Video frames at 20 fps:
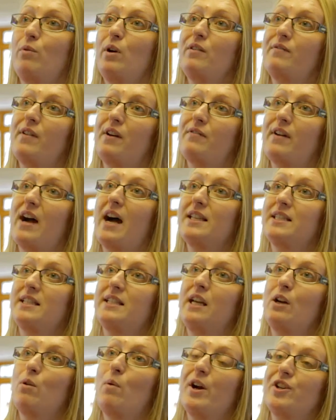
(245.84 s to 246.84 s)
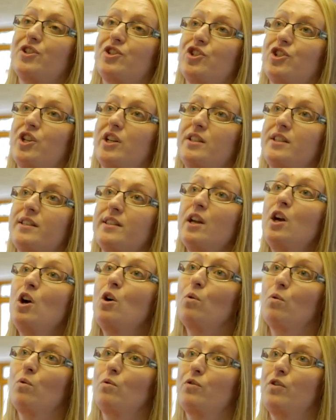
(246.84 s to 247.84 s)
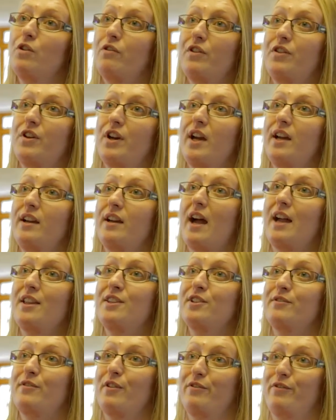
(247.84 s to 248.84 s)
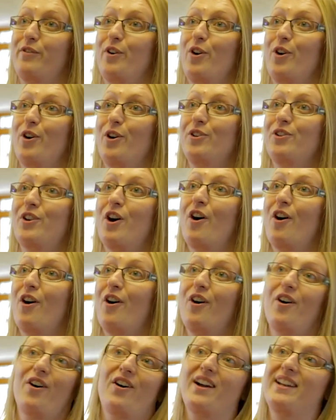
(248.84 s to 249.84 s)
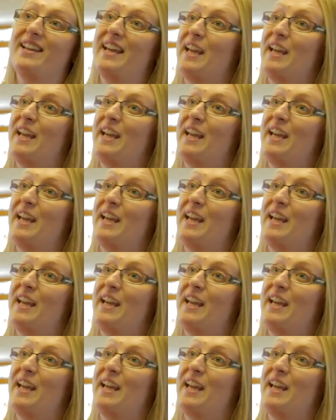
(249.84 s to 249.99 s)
we've ever had any questions, they're at the end of a phone or an